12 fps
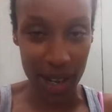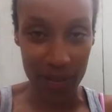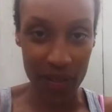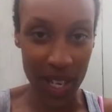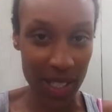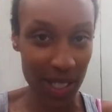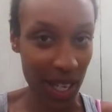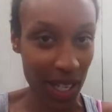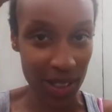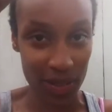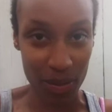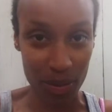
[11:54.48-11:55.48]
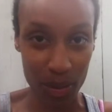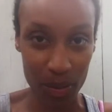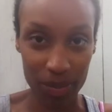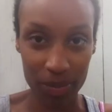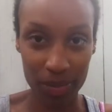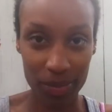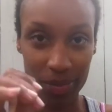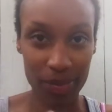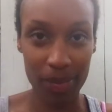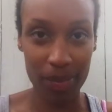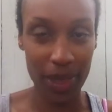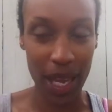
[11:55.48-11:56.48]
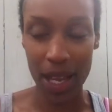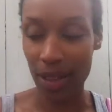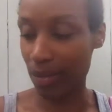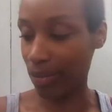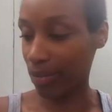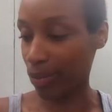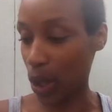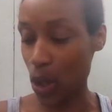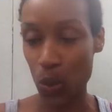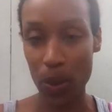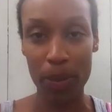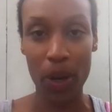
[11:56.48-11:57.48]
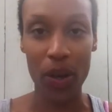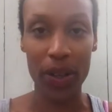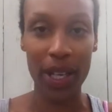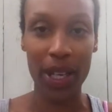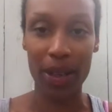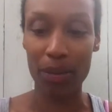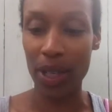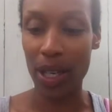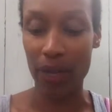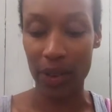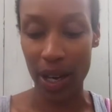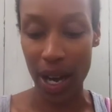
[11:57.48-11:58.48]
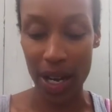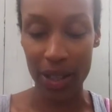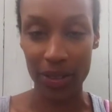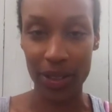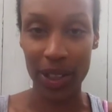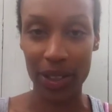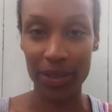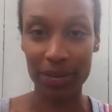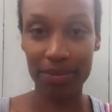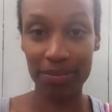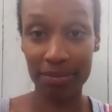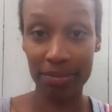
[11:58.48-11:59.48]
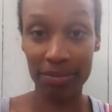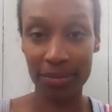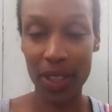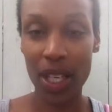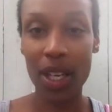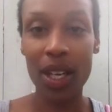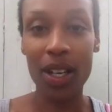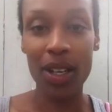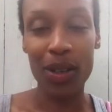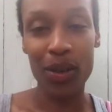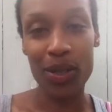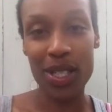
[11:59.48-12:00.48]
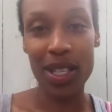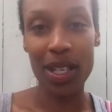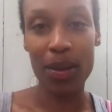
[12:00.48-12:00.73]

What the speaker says: a face that works with bald head, whatever. I don't know. We'll see